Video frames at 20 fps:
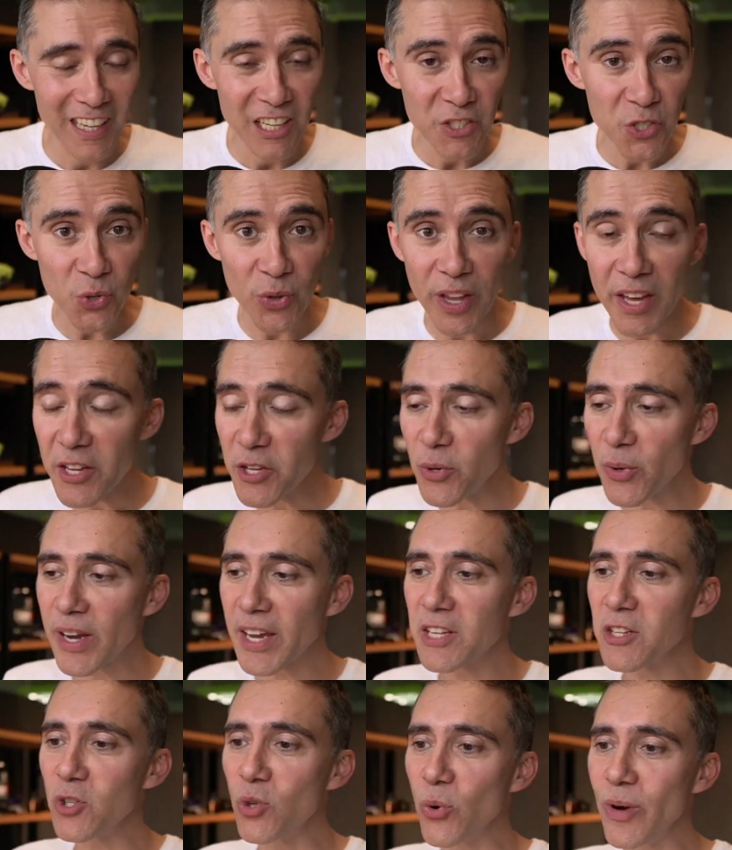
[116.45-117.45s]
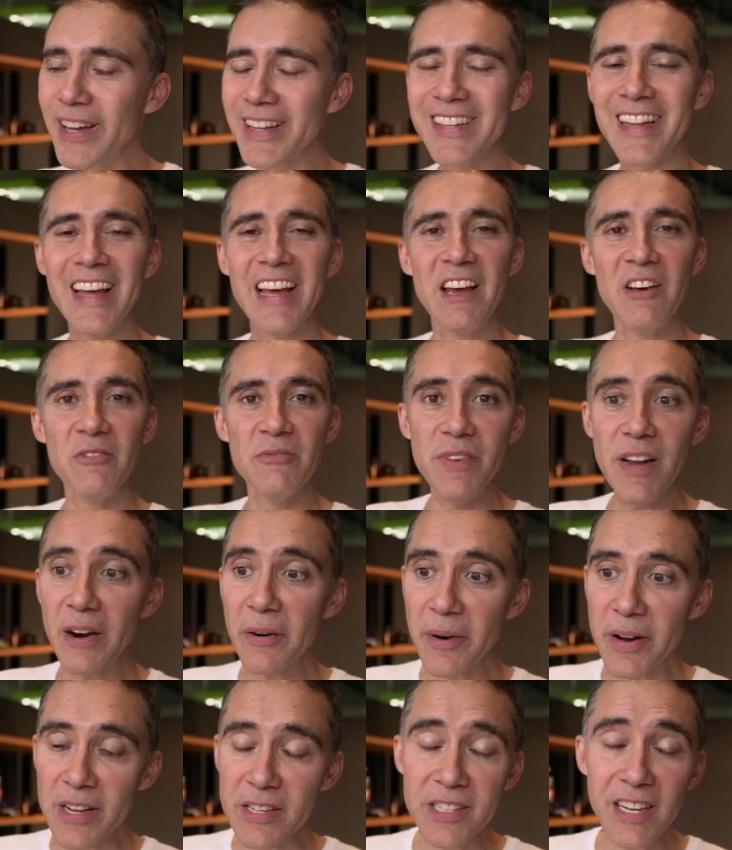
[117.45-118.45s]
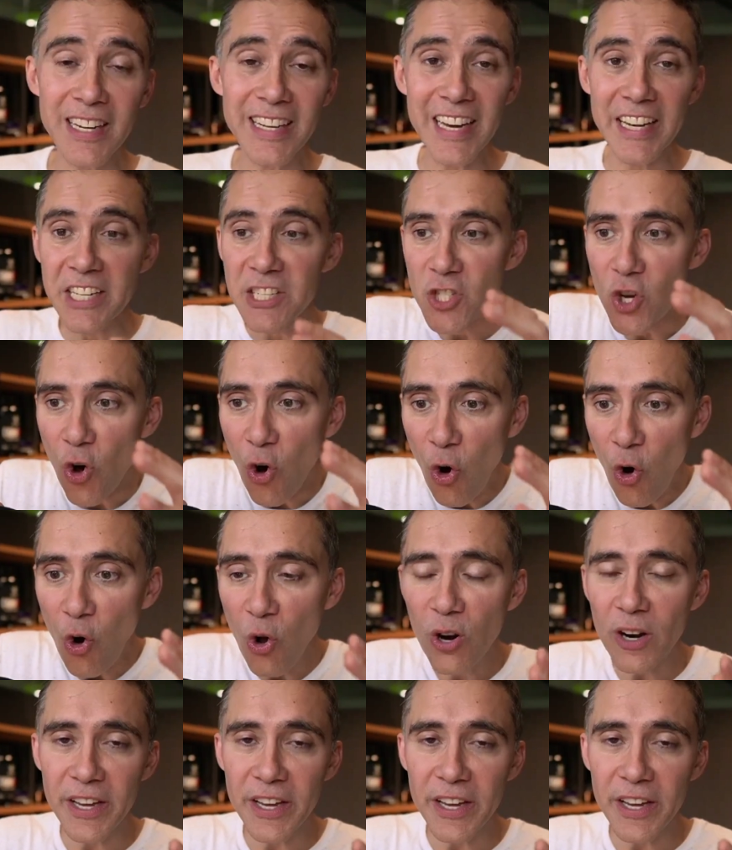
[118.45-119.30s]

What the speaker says: Today, you can do it very easily and it's all